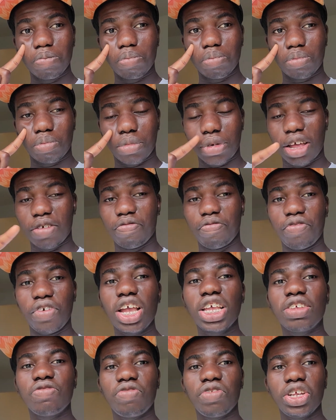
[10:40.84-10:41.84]
my
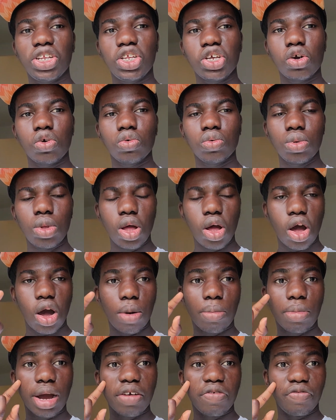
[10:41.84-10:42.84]
first video on
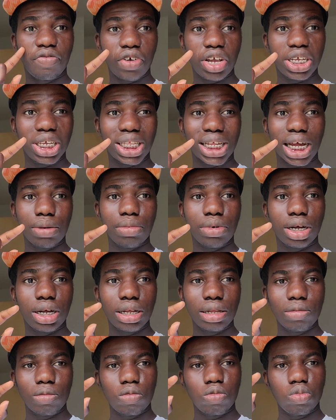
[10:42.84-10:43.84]
my first timer.
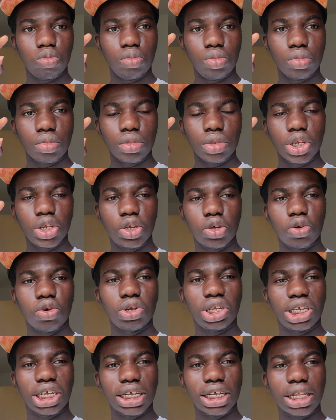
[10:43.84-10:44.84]
So go
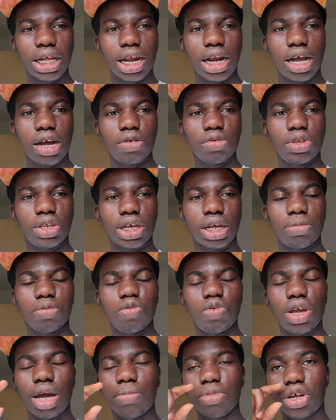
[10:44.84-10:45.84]
check that out, and
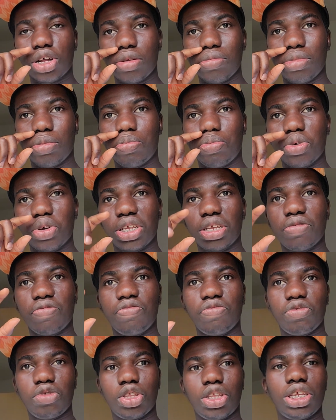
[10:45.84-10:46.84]
where I'm gonna be posting
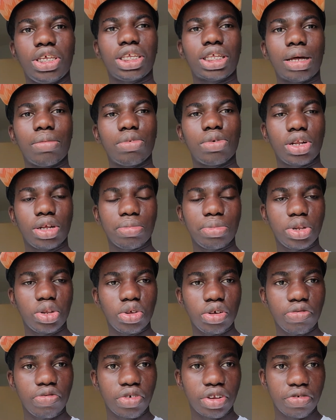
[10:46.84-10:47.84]
things I'm gonna be
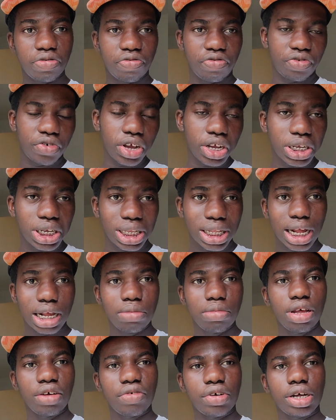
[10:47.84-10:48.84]
doing for the first
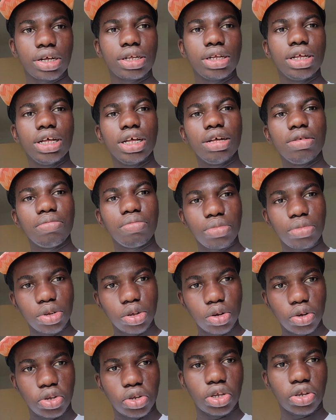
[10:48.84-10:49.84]
time ever.
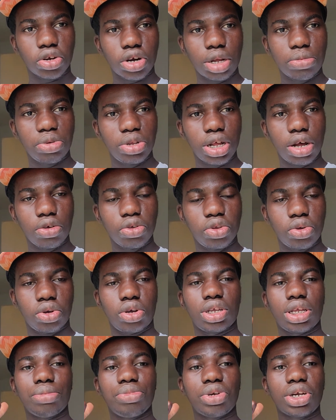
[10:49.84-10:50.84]
Go subscribe to that one too, because
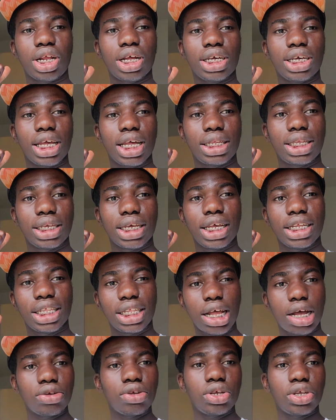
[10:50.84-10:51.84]
I'm trying to get
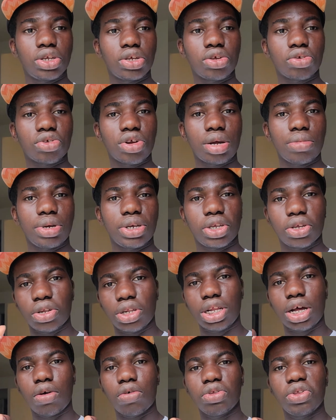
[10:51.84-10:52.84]
1,000 subscribers on
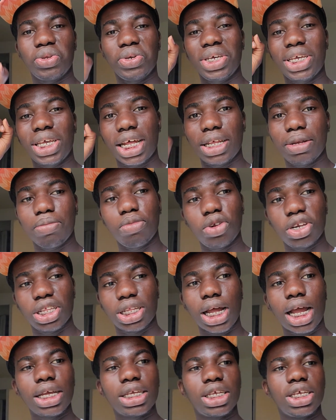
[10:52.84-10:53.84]
that one to get it
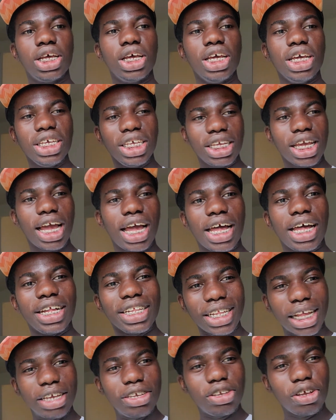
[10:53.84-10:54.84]
monetized. Yeah,
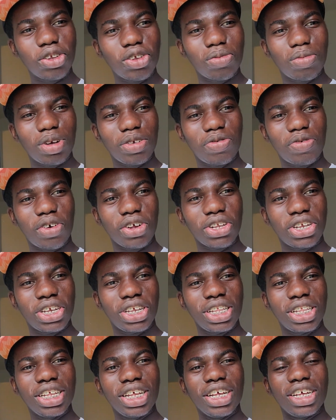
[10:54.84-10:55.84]
thank you all so much for
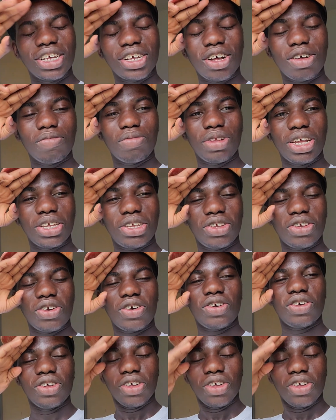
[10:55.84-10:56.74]
watching. God bless you.